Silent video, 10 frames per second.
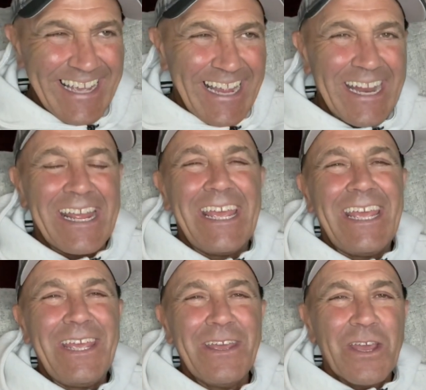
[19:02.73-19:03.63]
And
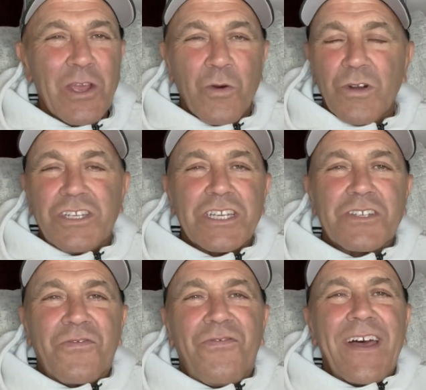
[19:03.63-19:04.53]
he would just
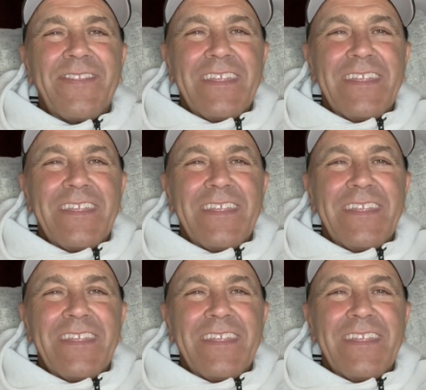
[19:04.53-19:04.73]
fund